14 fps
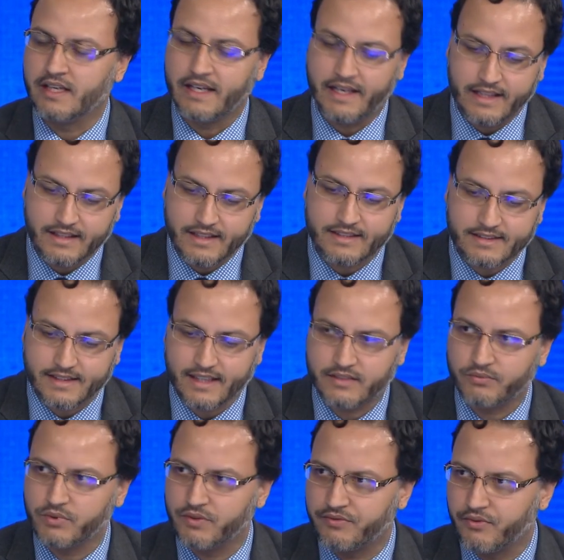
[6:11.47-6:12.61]
In this
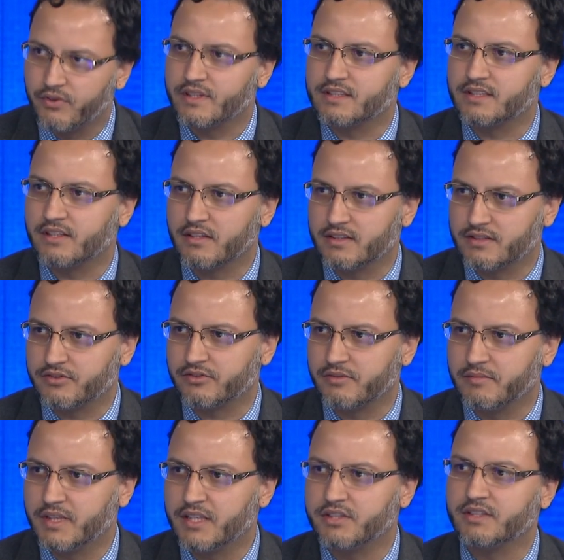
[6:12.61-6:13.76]
case, we're focusing on the
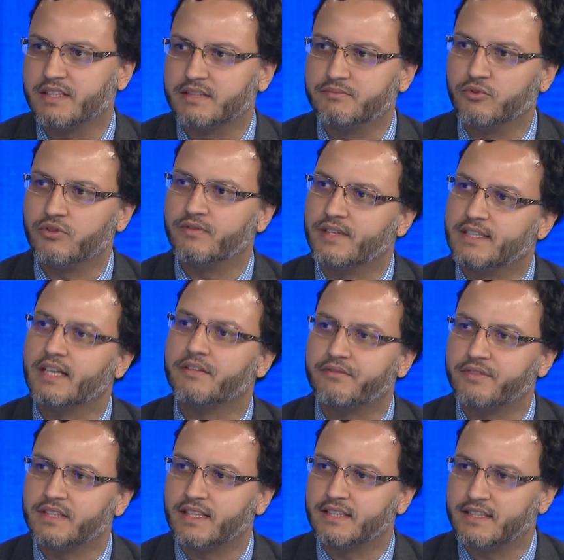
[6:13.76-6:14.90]
discrimination. It's more of a gut
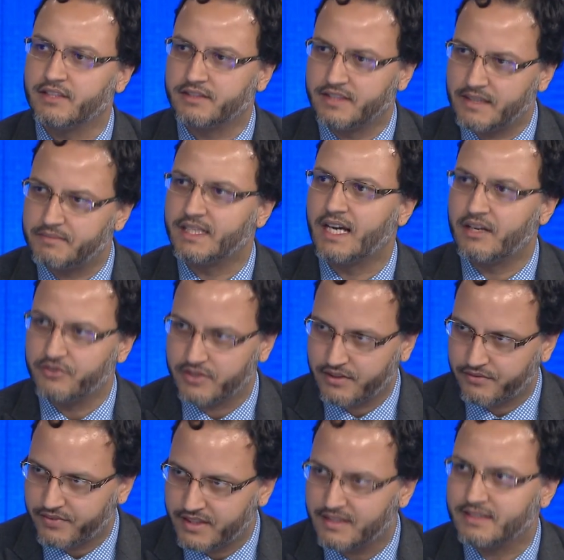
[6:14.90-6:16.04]
feel. I think deep down you can
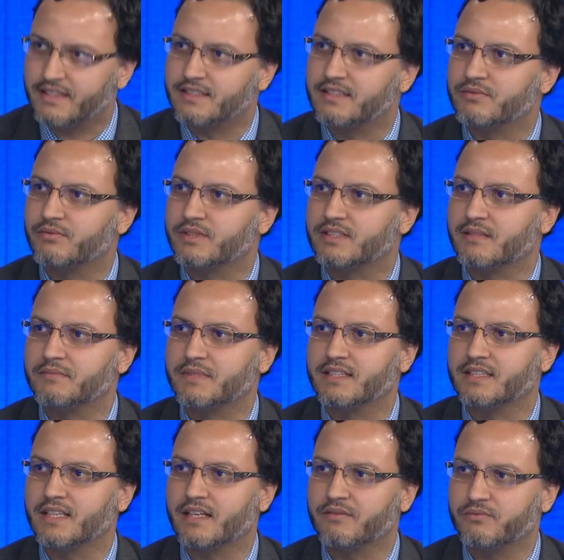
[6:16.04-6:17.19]
feel that this was something
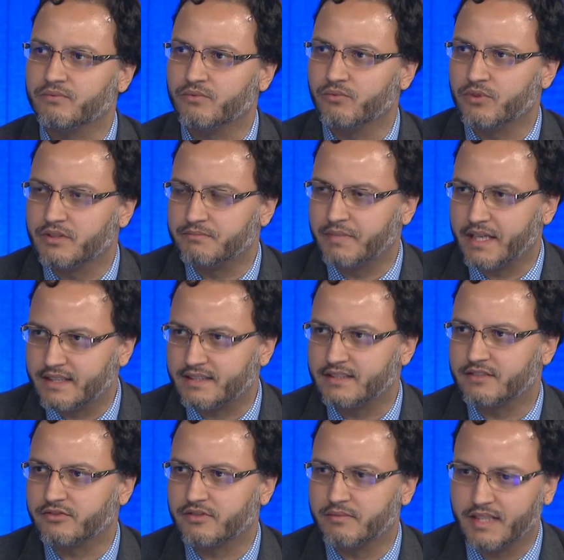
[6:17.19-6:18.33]
that was based in
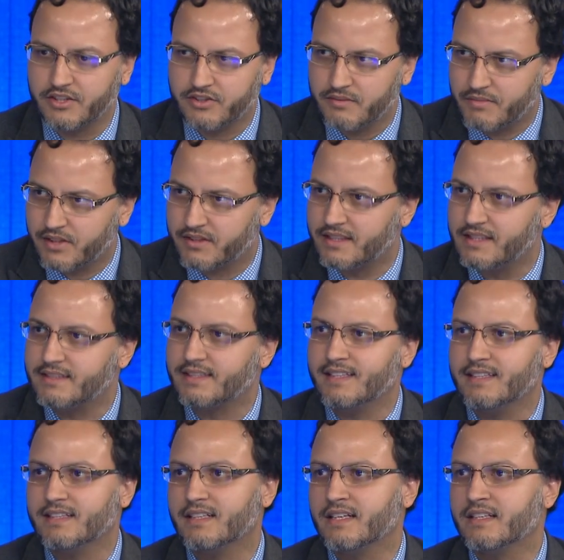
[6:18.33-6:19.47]
discrimination because he
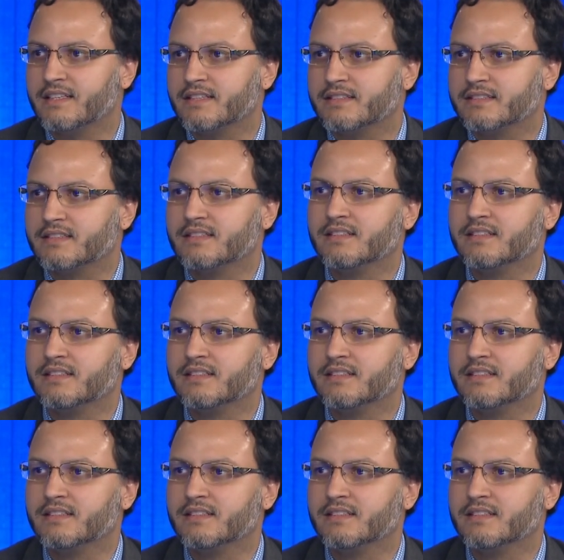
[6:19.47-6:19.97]
said it is.